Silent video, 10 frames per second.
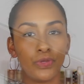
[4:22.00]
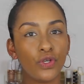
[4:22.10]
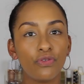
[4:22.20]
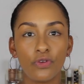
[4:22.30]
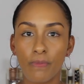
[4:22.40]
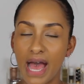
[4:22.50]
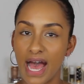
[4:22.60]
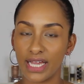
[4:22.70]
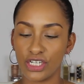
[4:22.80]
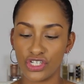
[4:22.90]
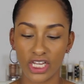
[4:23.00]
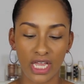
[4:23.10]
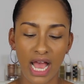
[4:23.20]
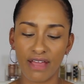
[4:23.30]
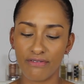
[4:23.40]
Beautiful
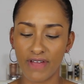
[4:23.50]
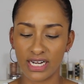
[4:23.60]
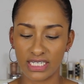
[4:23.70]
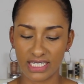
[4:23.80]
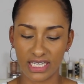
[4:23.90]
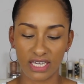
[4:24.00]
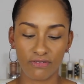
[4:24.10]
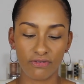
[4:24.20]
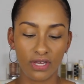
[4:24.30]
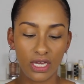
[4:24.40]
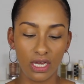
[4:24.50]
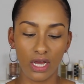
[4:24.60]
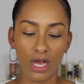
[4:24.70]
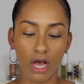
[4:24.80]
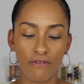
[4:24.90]
packaging. I find it to give
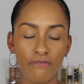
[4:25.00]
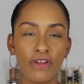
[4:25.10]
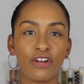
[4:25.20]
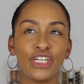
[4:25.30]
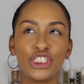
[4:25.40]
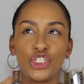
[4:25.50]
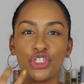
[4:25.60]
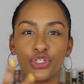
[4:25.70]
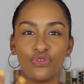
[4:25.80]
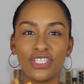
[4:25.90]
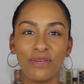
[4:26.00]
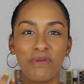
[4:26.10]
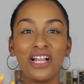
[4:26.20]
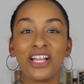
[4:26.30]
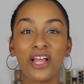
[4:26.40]
a very juicy
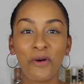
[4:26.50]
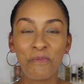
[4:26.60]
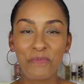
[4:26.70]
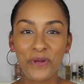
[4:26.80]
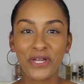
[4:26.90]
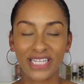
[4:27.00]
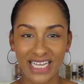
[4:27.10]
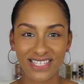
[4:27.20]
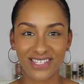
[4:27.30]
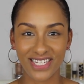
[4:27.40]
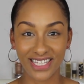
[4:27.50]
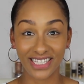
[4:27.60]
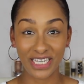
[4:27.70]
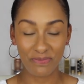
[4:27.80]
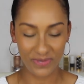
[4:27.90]
plumpness to the
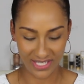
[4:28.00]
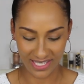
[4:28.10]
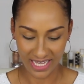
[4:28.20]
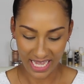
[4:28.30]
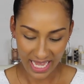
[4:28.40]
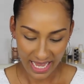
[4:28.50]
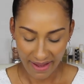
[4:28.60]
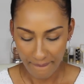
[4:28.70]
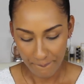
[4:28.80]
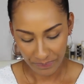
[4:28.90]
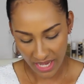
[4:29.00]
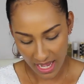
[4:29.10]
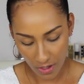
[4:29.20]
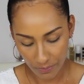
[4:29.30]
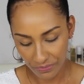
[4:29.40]
lips.
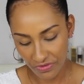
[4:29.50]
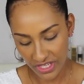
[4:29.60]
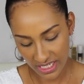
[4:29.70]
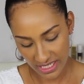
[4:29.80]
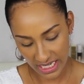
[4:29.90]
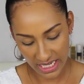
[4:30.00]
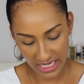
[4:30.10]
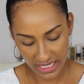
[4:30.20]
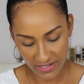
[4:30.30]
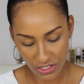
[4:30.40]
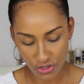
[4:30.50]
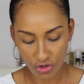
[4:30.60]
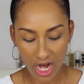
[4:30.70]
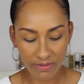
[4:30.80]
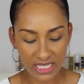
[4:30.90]
Now, this is
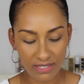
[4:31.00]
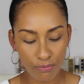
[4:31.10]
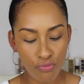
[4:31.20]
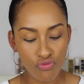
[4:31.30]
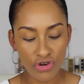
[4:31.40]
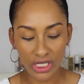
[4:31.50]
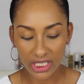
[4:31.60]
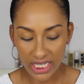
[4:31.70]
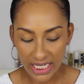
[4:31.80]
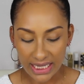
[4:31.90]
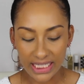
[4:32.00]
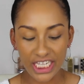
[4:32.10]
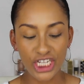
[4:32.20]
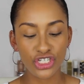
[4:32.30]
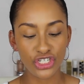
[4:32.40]
described as a
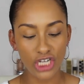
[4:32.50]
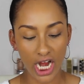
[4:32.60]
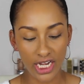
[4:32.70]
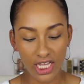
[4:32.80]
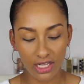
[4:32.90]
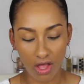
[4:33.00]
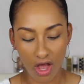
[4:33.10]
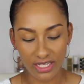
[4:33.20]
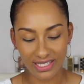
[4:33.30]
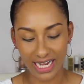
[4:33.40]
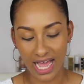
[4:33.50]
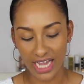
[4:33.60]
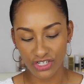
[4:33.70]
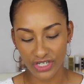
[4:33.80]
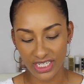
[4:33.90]
brilliantly shiny gloss that
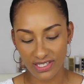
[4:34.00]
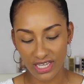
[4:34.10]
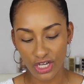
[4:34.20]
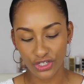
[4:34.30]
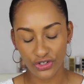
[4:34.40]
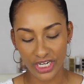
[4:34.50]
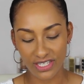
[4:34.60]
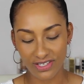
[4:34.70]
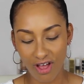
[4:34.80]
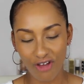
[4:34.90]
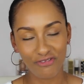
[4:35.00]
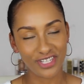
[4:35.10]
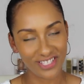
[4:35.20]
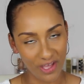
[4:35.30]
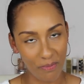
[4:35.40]
hydrates, creates soft,
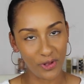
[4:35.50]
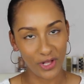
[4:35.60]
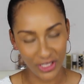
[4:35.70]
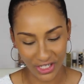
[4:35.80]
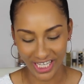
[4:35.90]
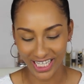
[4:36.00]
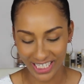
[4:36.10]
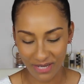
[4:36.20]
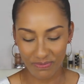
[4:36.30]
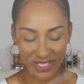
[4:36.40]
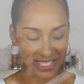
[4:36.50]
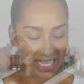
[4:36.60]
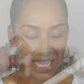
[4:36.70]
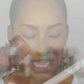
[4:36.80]
supple looking lips.